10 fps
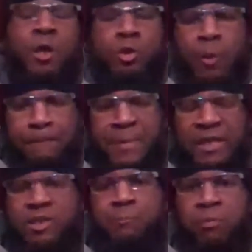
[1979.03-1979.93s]
The
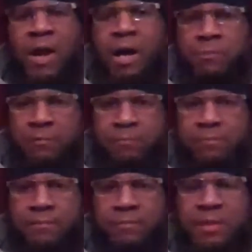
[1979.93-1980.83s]
biggest problem,
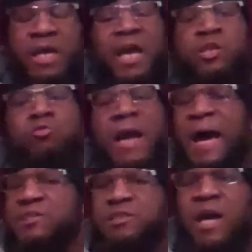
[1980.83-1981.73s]
and you
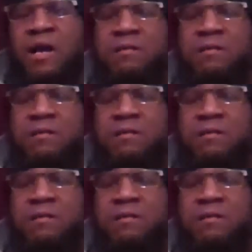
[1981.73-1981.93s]
guys are not